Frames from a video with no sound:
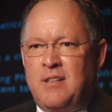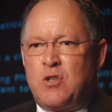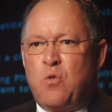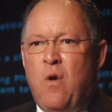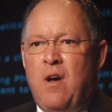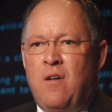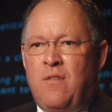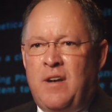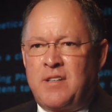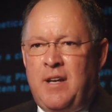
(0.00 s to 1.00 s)
it's a
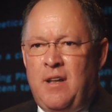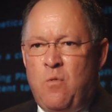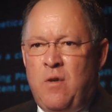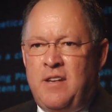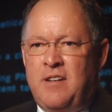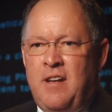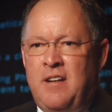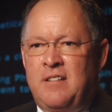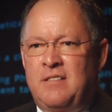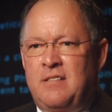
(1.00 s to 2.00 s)
12 on a scale of 1 to
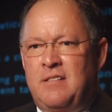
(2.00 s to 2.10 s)
10.